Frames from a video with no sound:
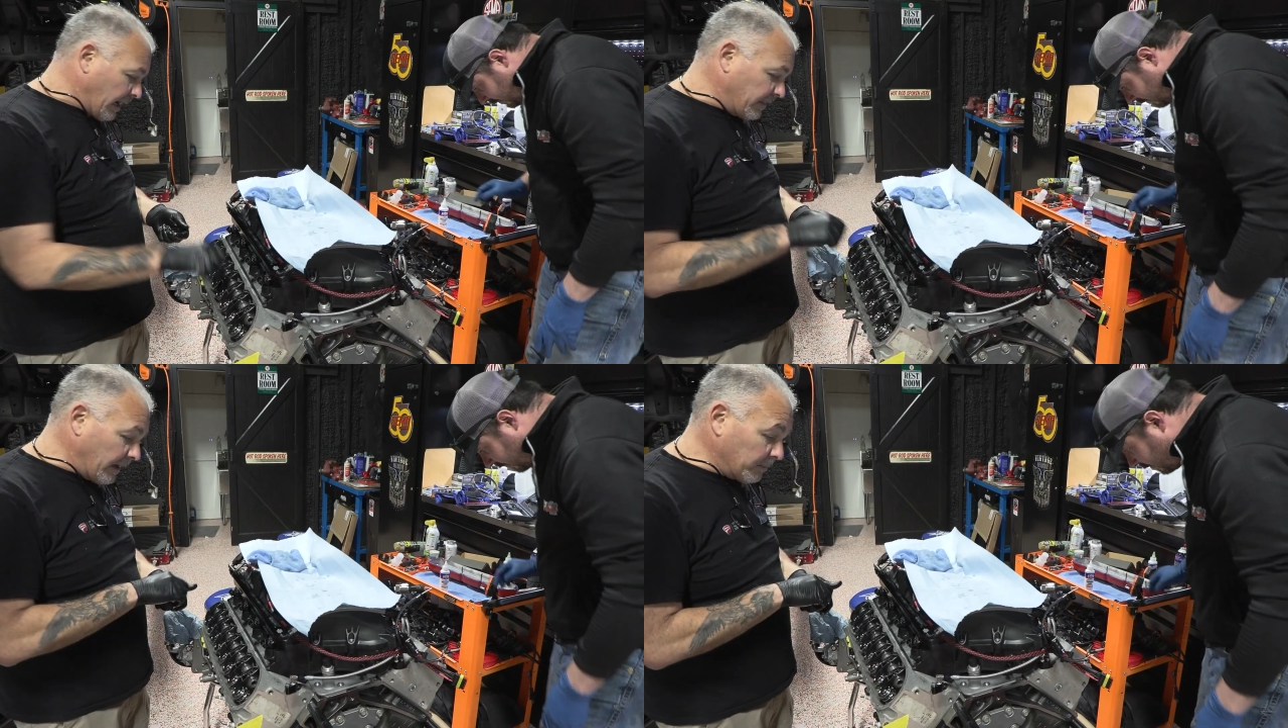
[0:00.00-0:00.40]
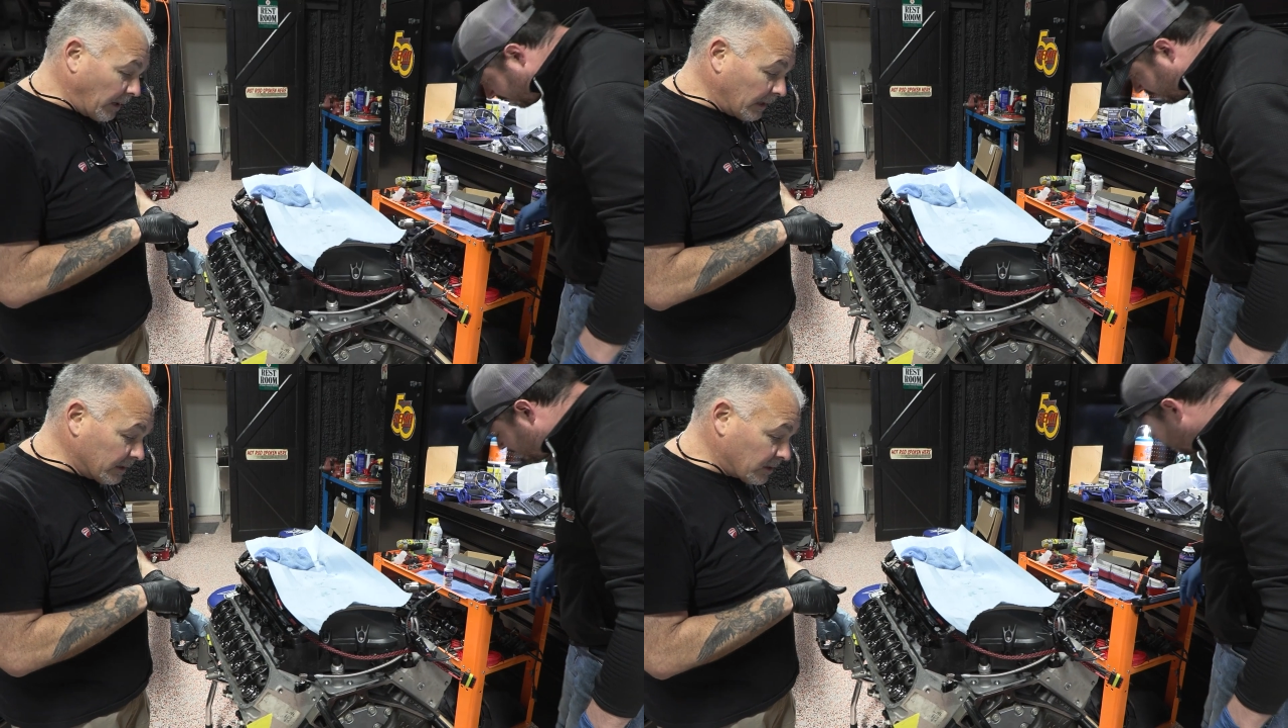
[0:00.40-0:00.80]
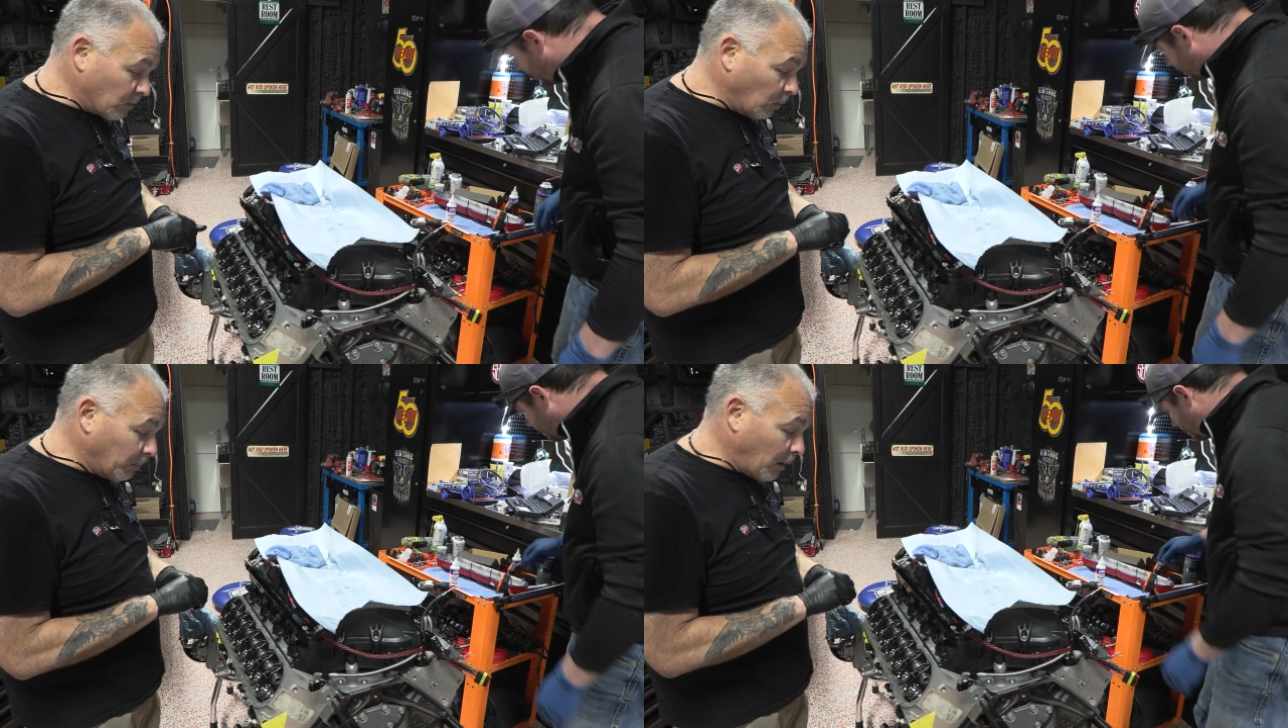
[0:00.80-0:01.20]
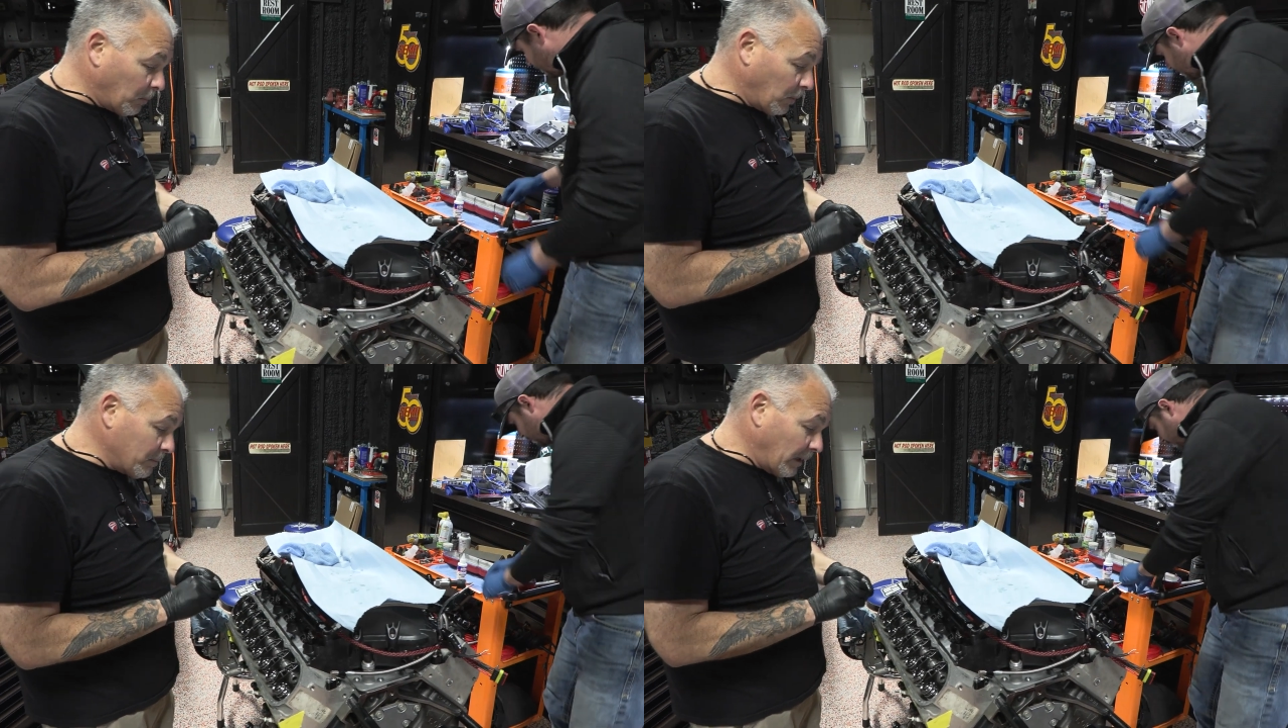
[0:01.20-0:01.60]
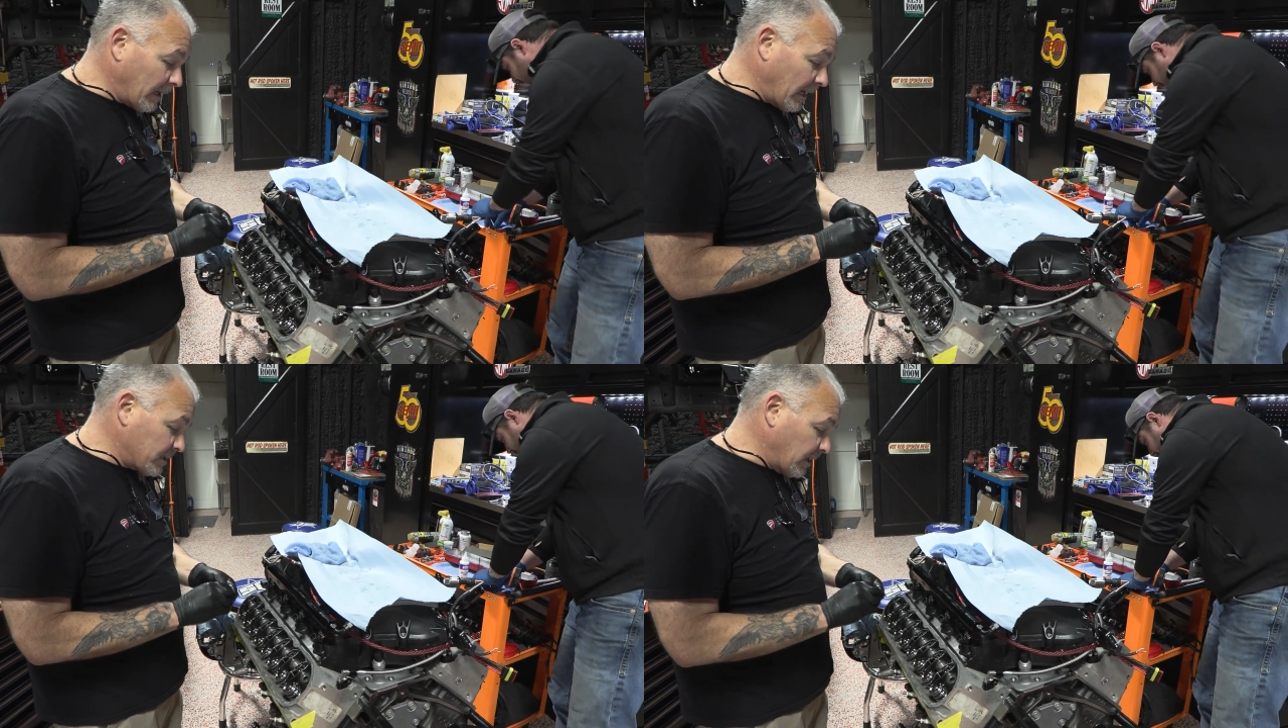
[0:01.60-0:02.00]
I think minus an oil pump, we
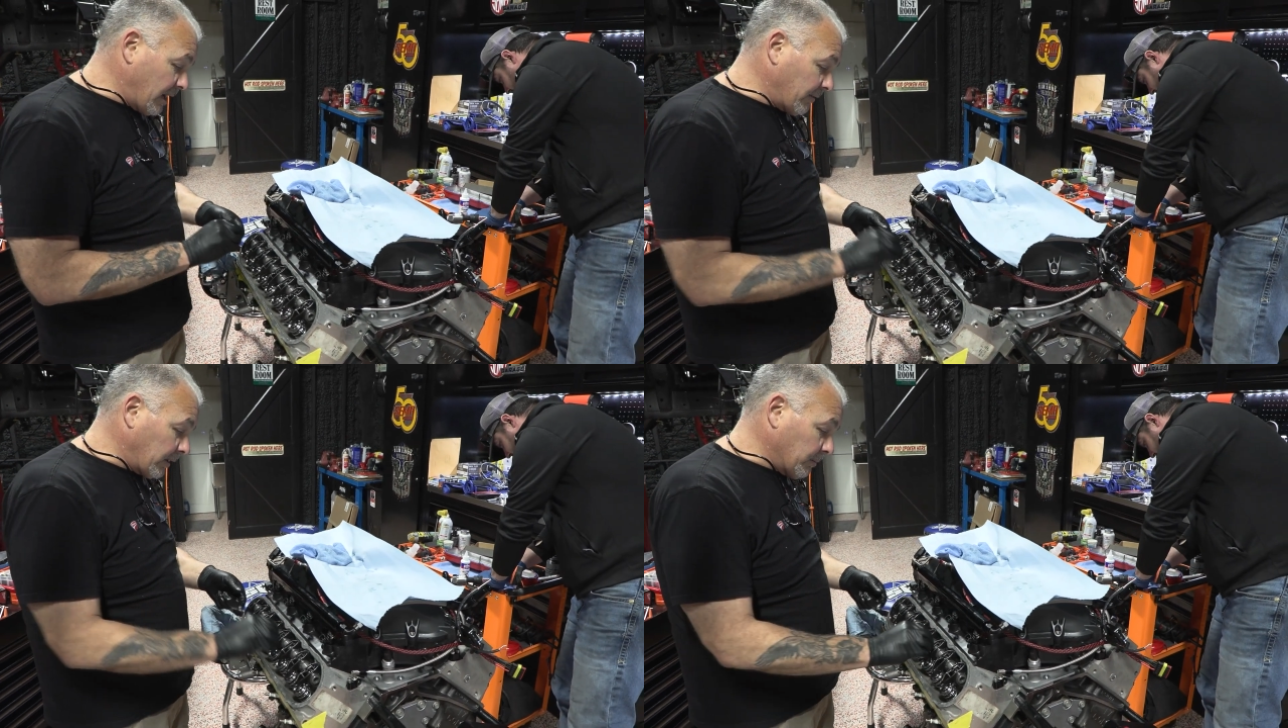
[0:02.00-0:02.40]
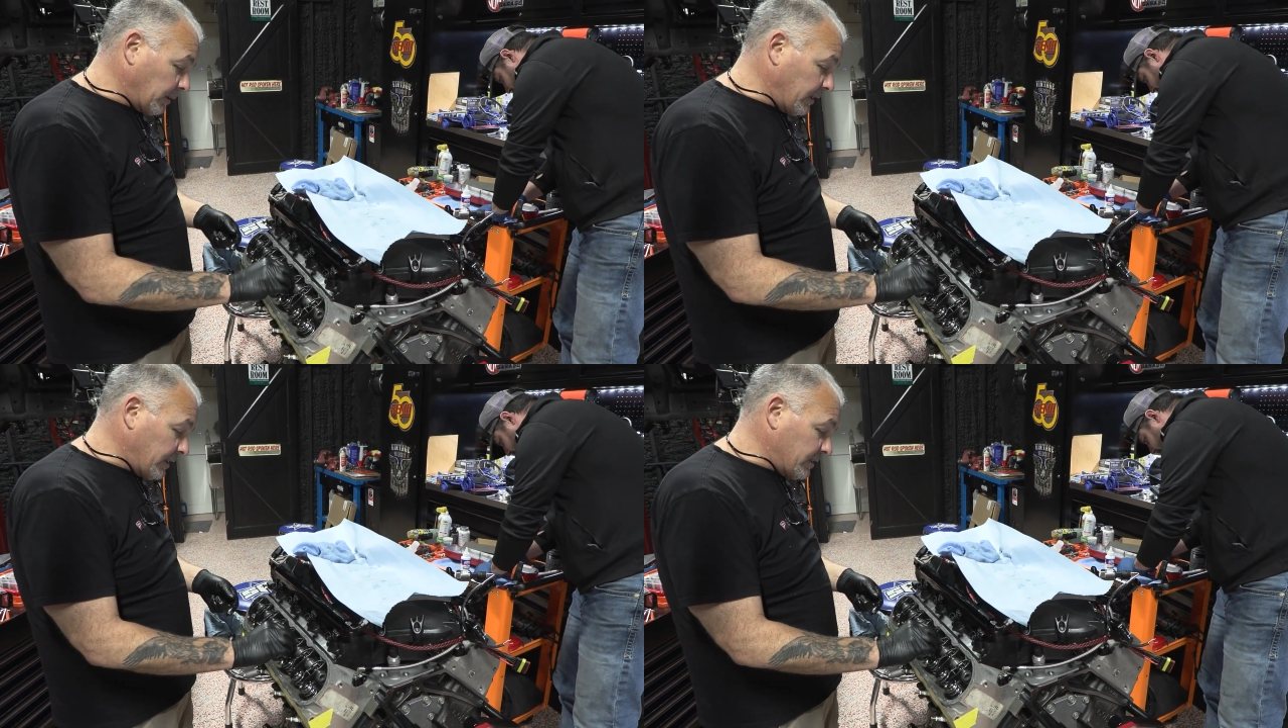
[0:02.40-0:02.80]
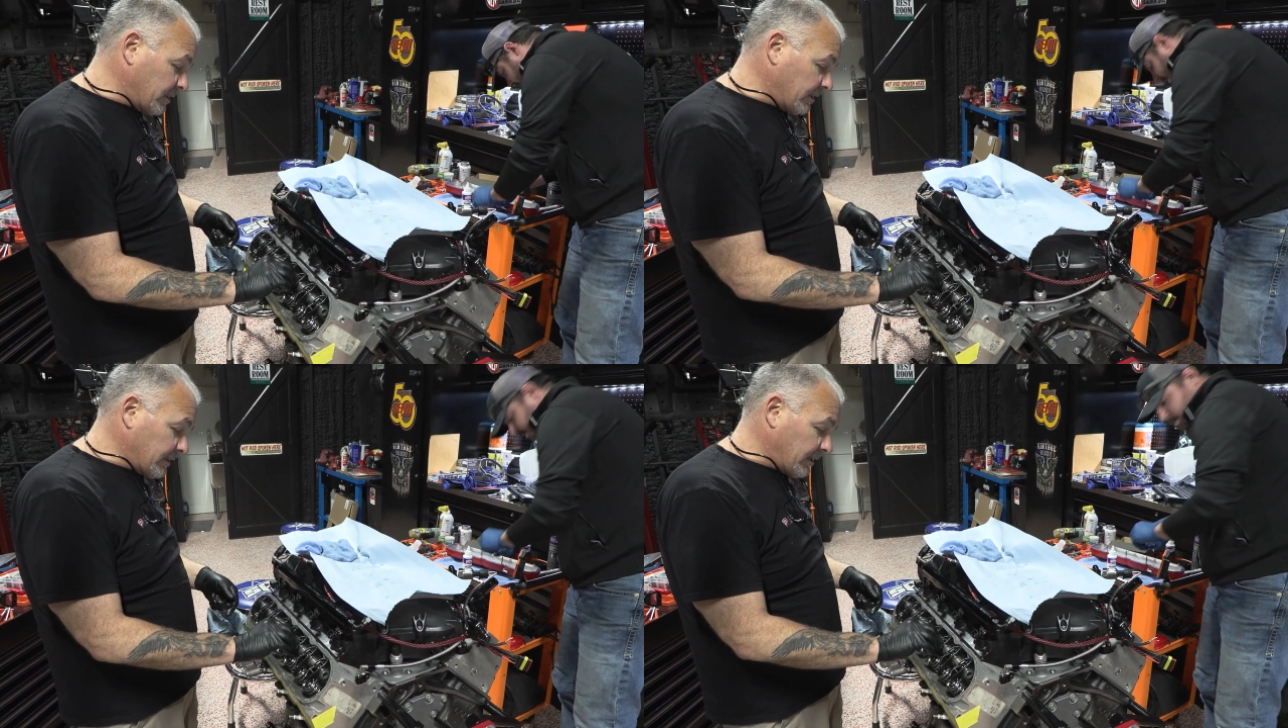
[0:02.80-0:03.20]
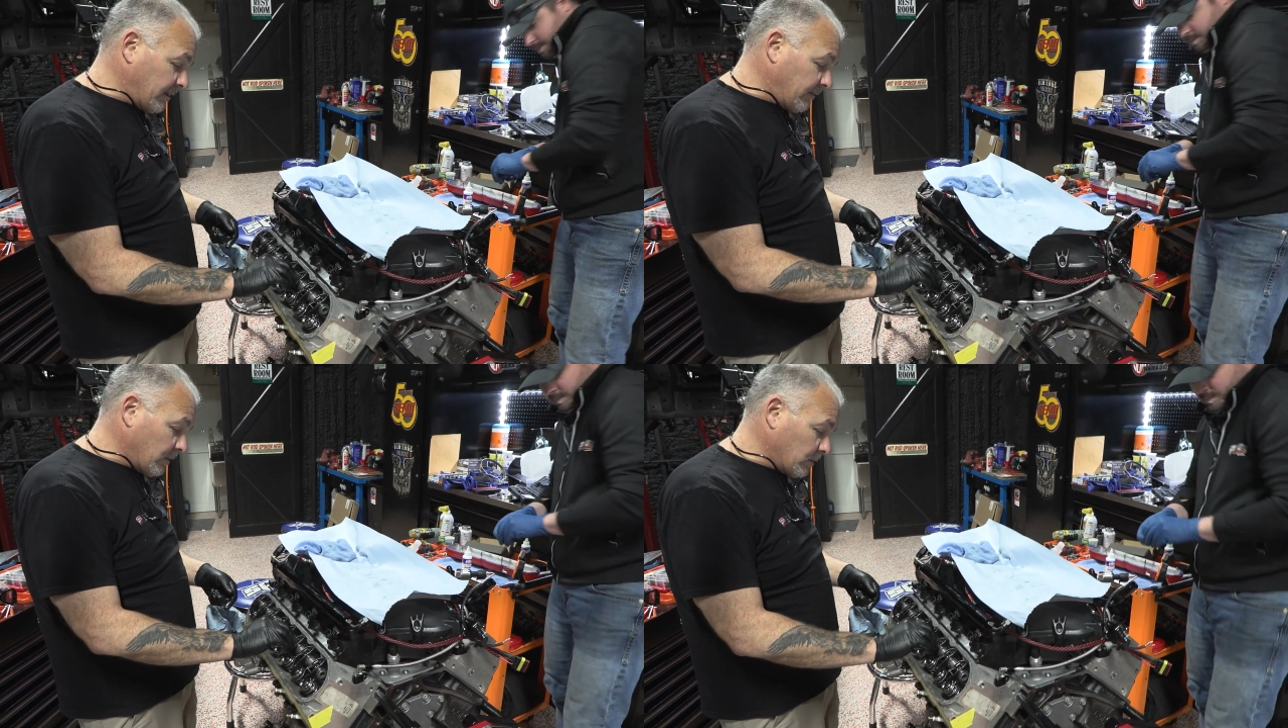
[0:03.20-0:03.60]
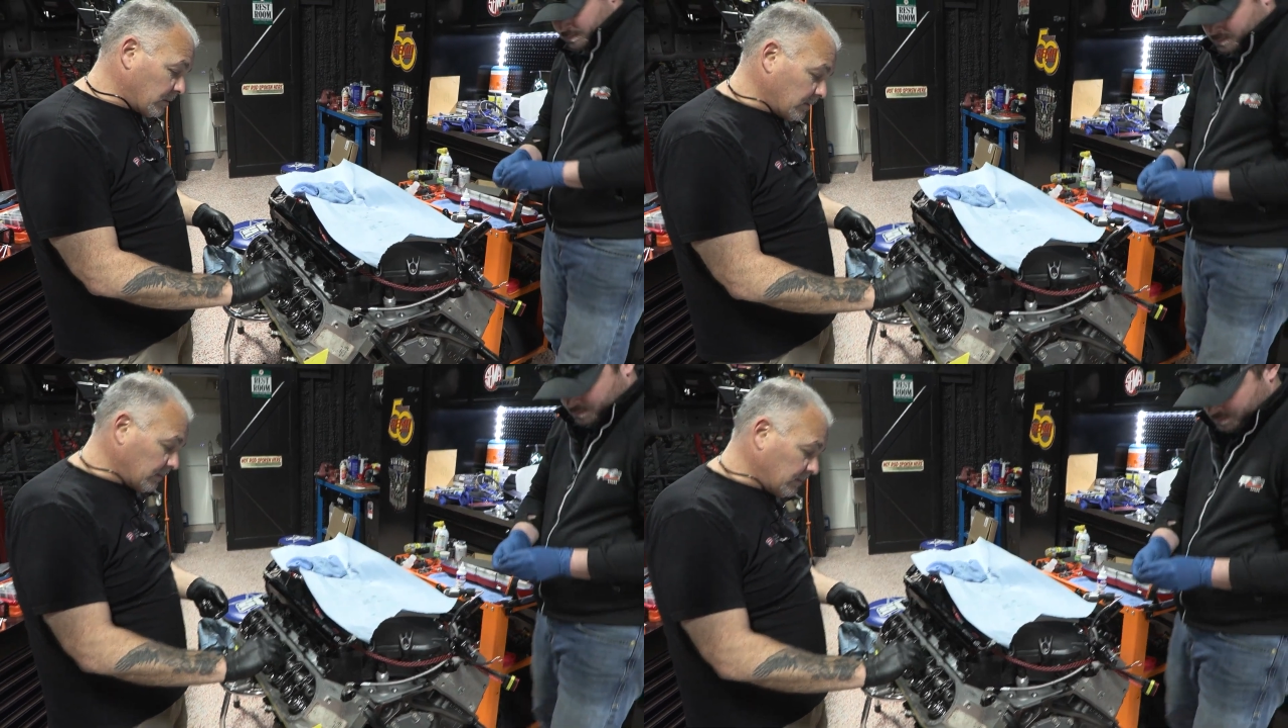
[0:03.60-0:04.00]
might actually have a complete engine today, folks.